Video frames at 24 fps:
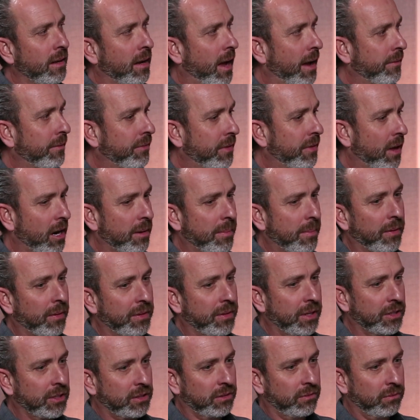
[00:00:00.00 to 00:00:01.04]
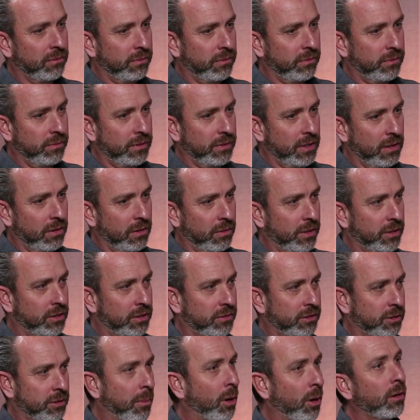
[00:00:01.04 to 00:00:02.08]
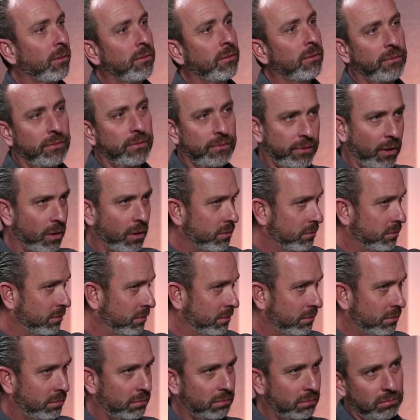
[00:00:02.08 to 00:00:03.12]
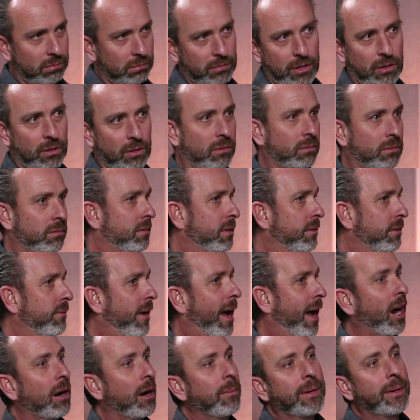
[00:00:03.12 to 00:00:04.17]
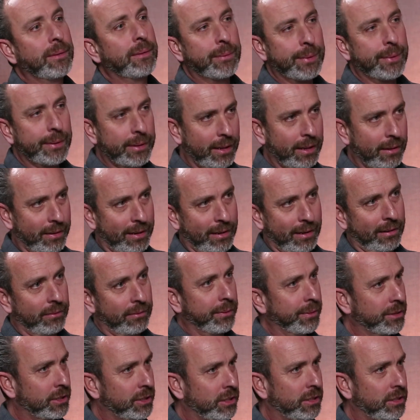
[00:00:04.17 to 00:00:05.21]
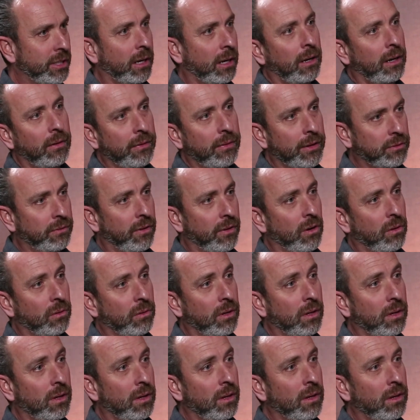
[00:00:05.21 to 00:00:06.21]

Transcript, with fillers: I've thought about this of you know this smartphone you know environment we live in. Everyone's stuck on this phone.